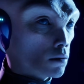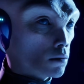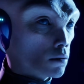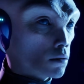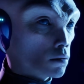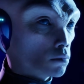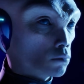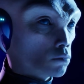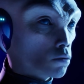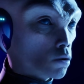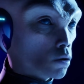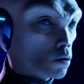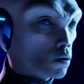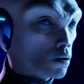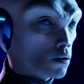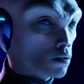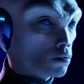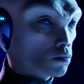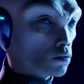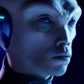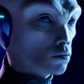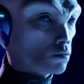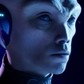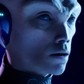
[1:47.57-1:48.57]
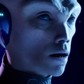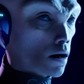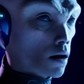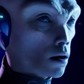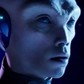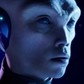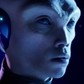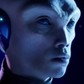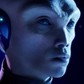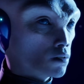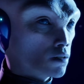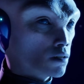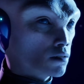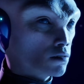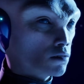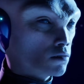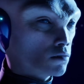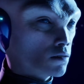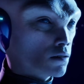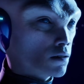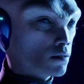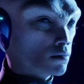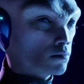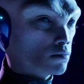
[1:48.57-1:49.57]
and billions of galaxies
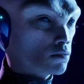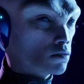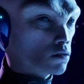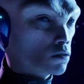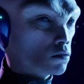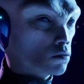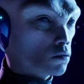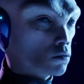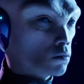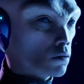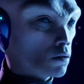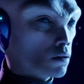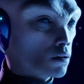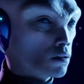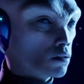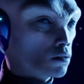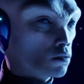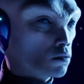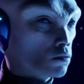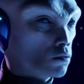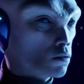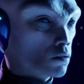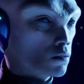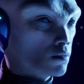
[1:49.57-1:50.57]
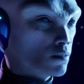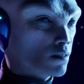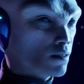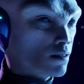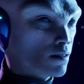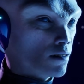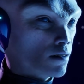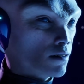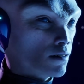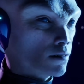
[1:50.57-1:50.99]
in the observable universe